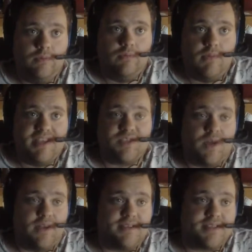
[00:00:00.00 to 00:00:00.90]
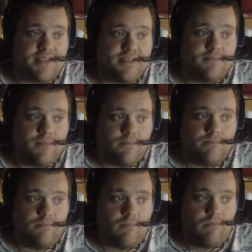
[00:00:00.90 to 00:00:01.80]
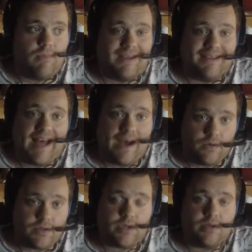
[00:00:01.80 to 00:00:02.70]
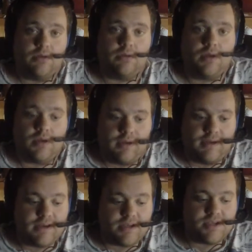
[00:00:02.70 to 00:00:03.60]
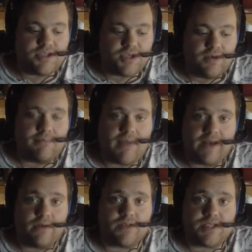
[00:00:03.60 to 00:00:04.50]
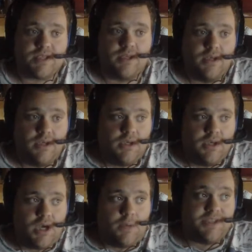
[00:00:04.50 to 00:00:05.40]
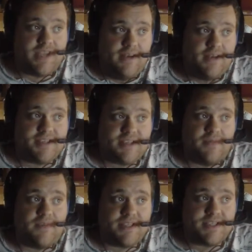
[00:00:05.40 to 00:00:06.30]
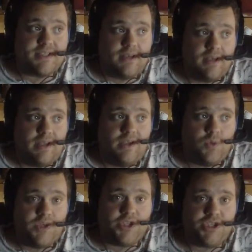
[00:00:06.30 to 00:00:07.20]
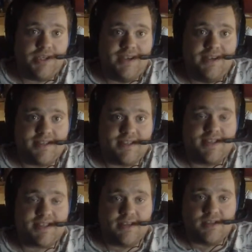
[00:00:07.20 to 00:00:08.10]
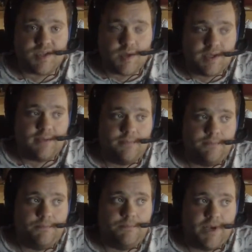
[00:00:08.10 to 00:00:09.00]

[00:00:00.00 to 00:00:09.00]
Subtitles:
as well as allowed in certain manners pertaining to some of us, in which is disconcerting, but